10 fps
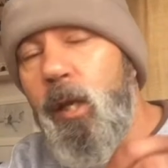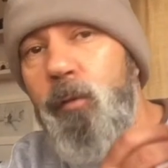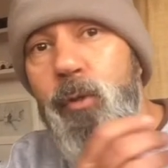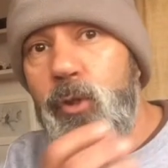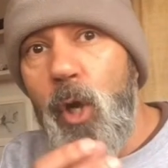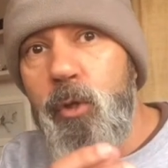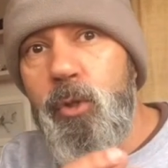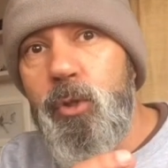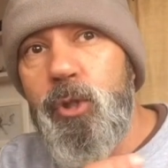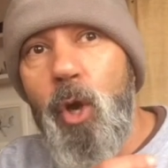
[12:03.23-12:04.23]
if you don't
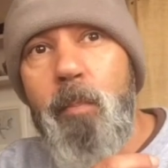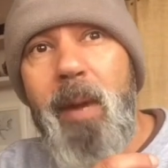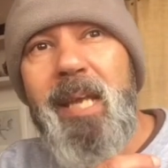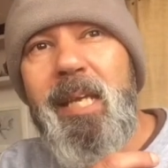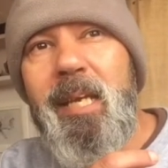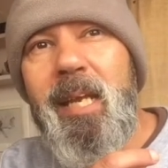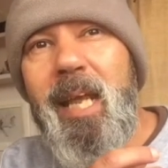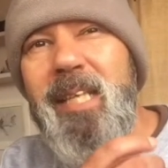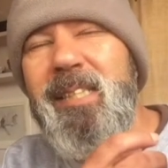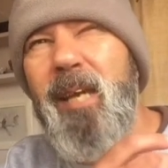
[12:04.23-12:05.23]
do so, make an
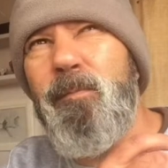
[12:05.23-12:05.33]
essay